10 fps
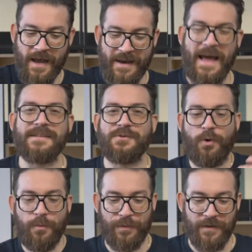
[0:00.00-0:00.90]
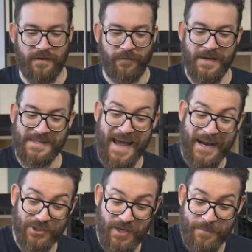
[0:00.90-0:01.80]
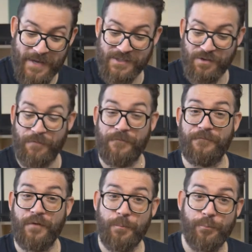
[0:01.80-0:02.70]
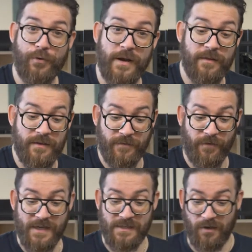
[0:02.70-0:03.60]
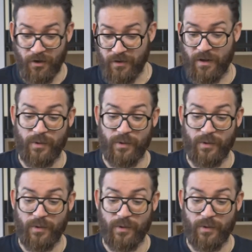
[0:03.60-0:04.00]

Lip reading: And as you open the device, it actually makes the footprint of the device longer,